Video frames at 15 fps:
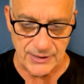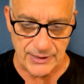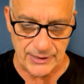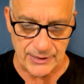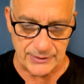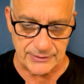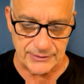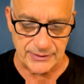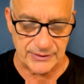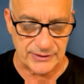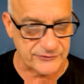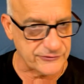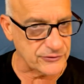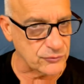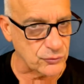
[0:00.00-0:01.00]
And
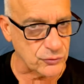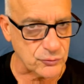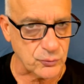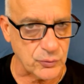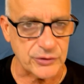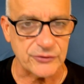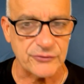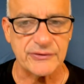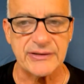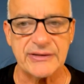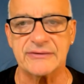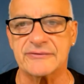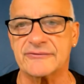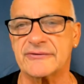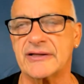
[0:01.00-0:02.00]
I said, Lord, what are
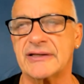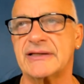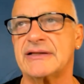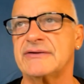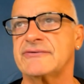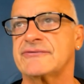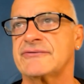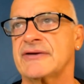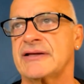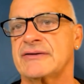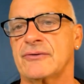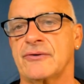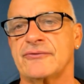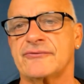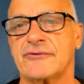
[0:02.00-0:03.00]
these? And he said,
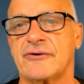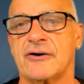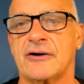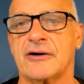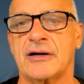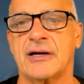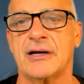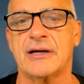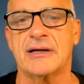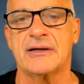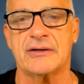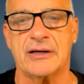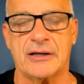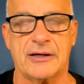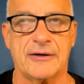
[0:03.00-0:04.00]
those are
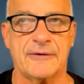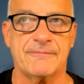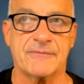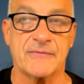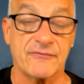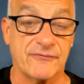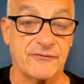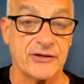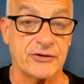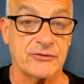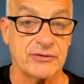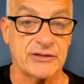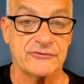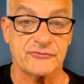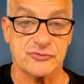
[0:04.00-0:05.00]

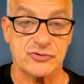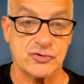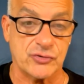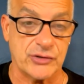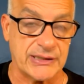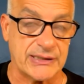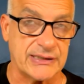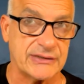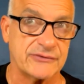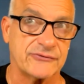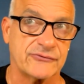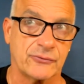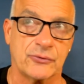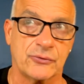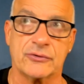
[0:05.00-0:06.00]
figurines or
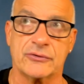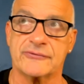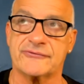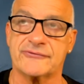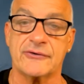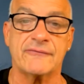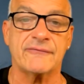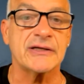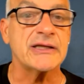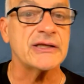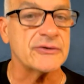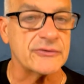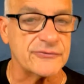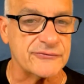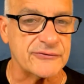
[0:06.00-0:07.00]
trinkets or
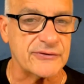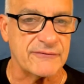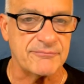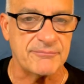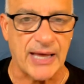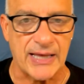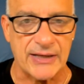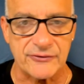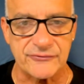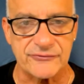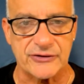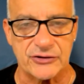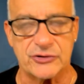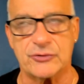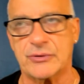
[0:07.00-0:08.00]
souvenirs of battles
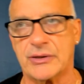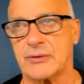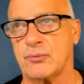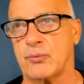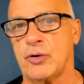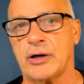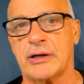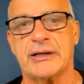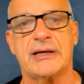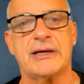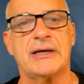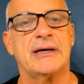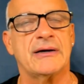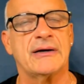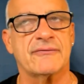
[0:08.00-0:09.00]
that you had won.
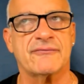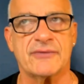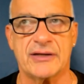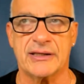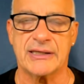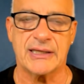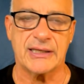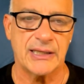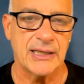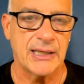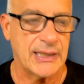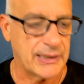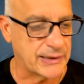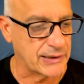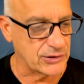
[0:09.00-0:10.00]
And
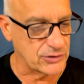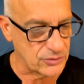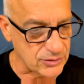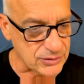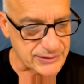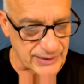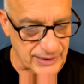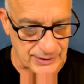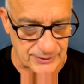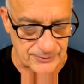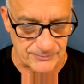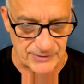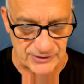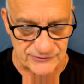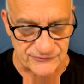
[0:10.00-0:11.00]
I looked at
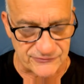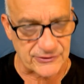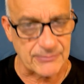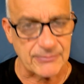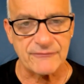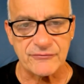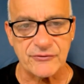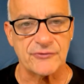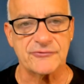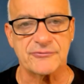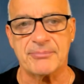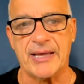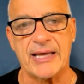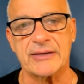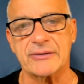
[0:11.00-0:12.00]
them, and some of those
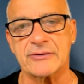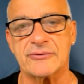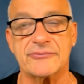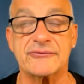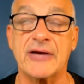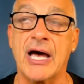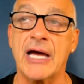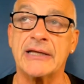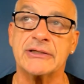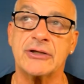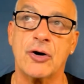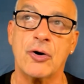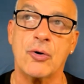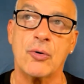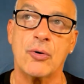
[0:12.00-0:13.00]
battles, I
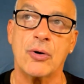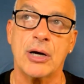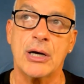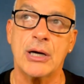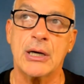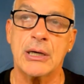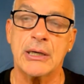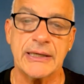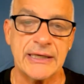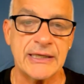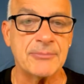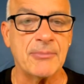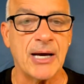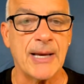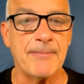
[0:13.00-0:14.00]
know
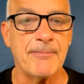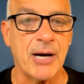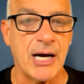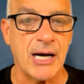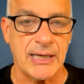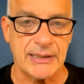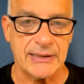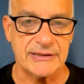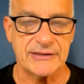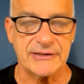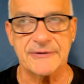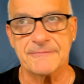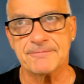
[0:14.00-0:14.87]
in my mind